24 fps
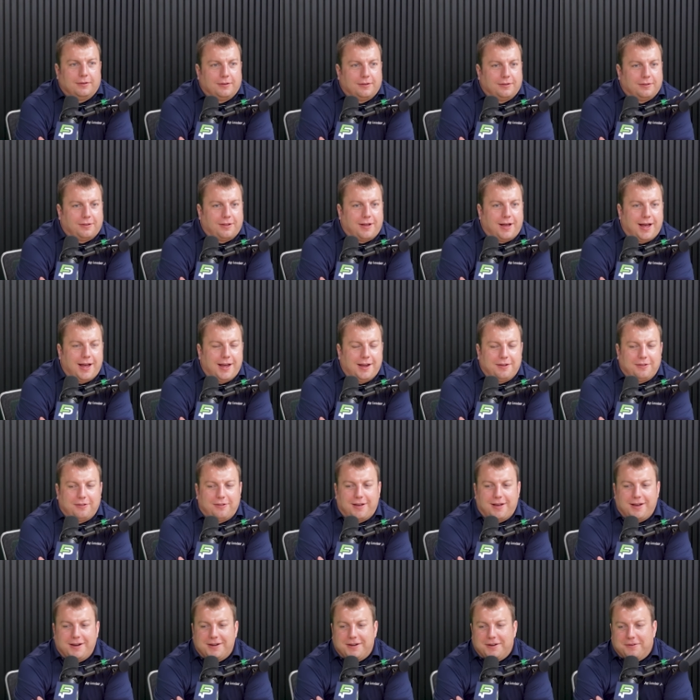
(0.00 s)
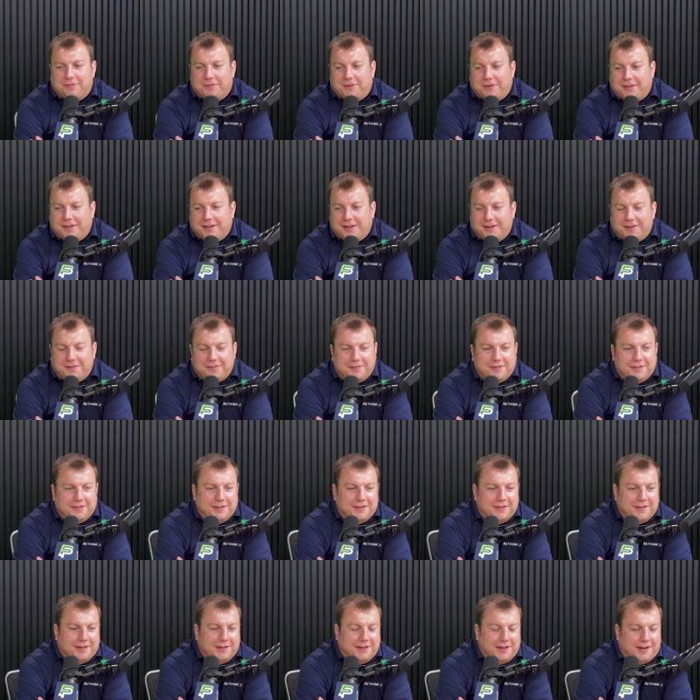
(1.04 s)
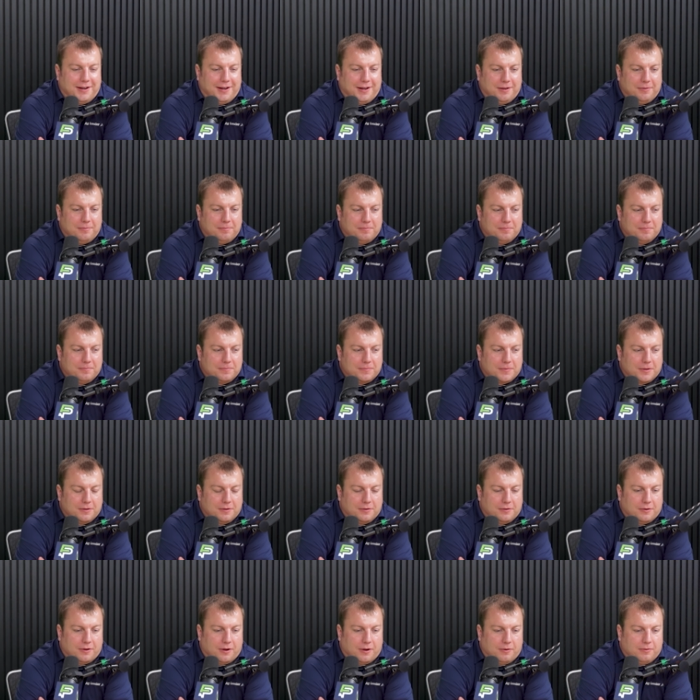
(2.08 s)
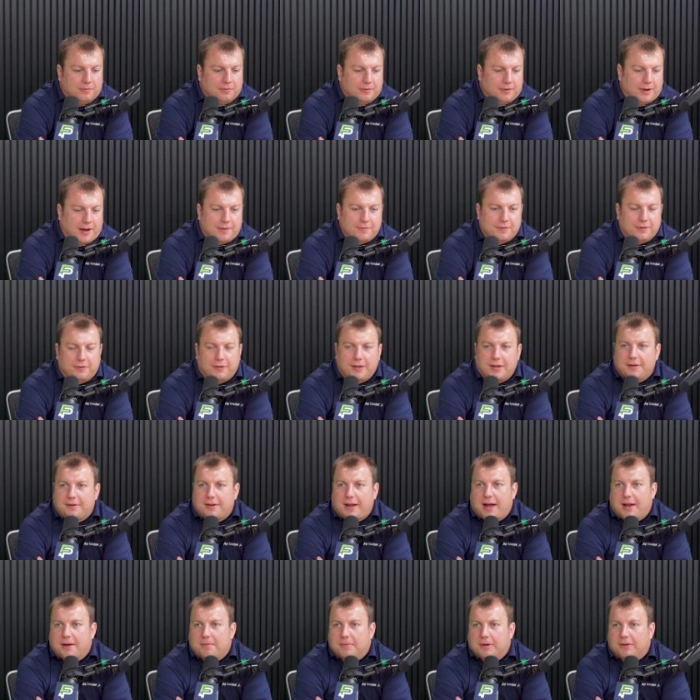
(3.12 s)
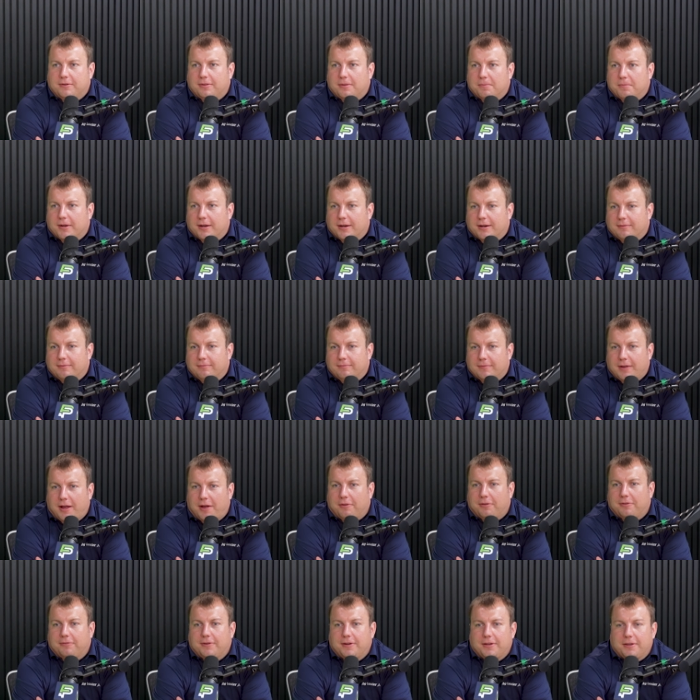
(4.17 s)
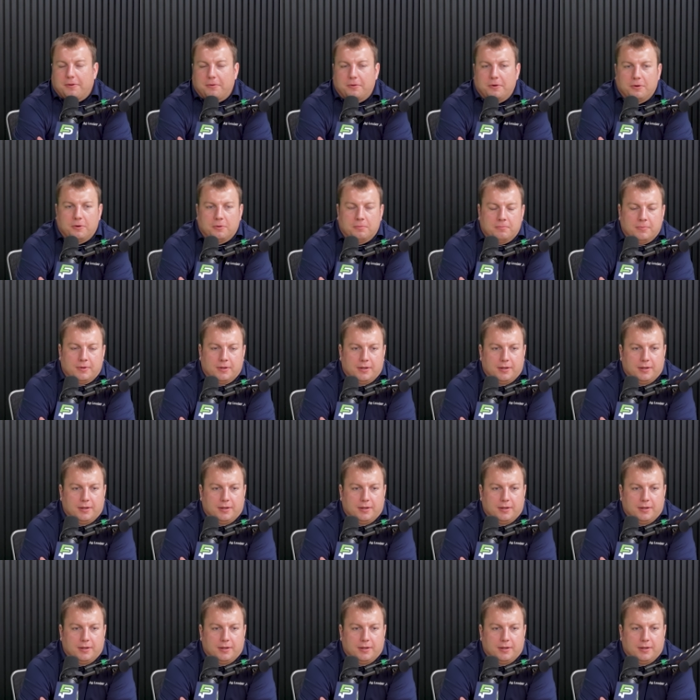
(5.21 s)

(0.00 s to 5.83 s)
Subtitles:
a lot of different things. So obviously autonomy is the big elephant in the room.